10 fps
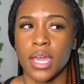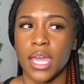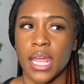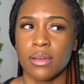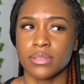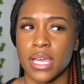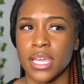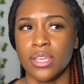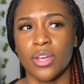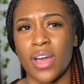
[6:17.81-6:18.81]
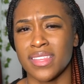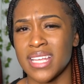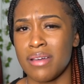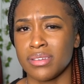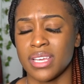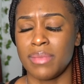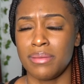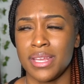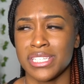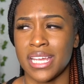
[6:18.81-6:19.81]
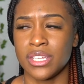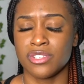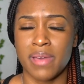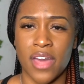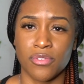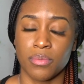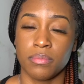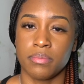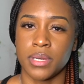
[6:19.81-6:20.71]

And I was like, at the time I was like, maybe he just had to use the bathroom.